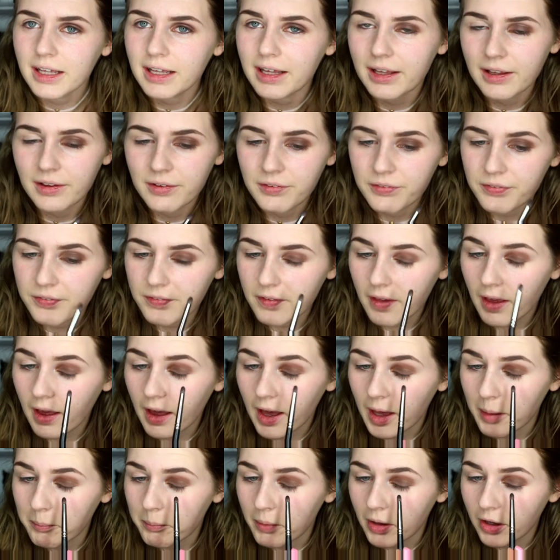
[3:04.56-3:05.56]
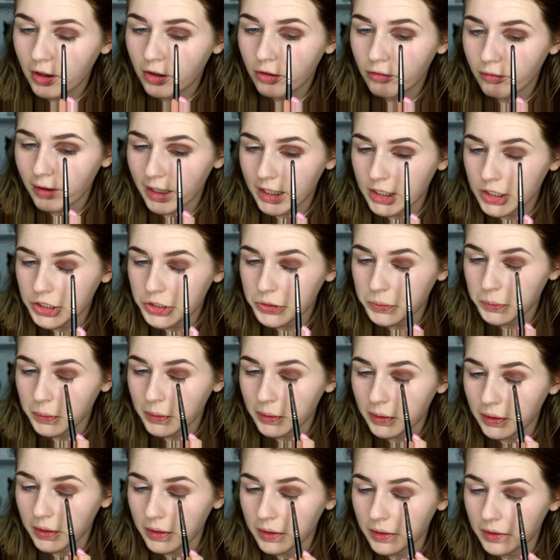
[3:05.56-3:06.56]
is a
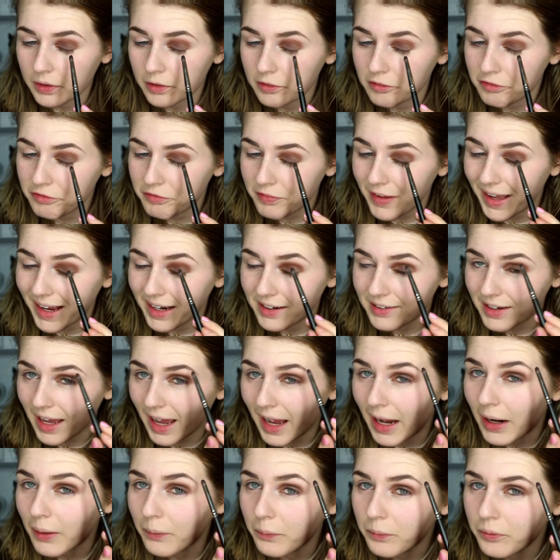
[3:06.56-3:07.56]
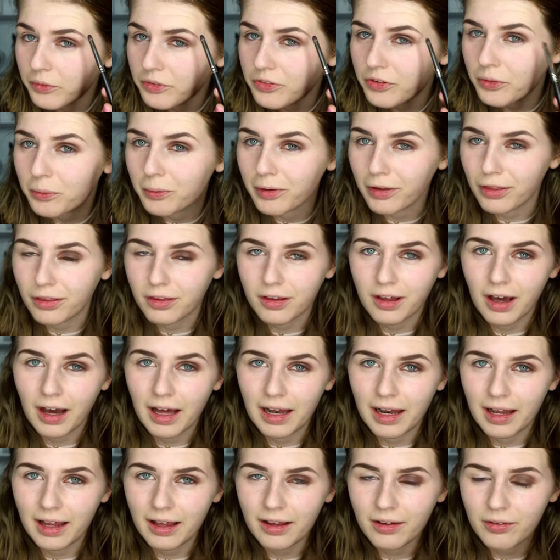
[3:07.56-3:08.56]
gradual fade out with the
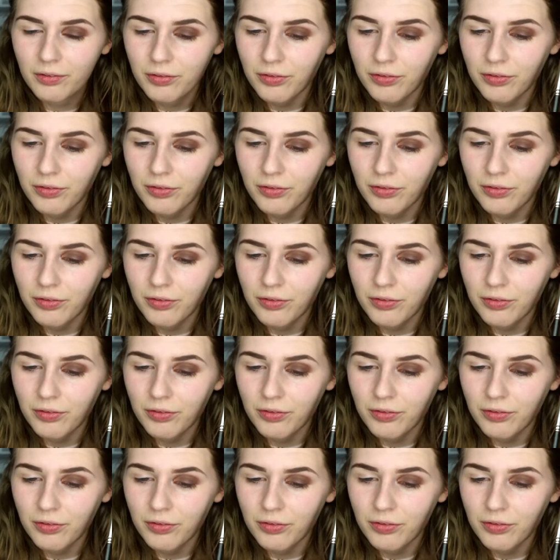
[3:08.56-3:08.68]
colour.